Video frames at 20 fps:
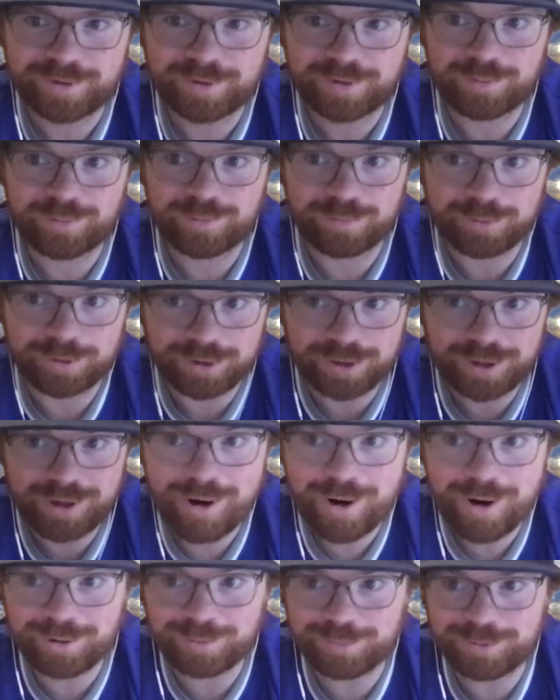it's really
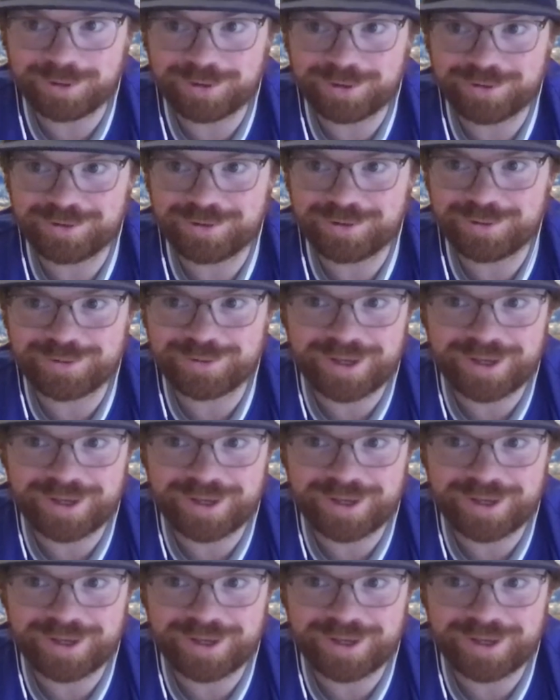hard when you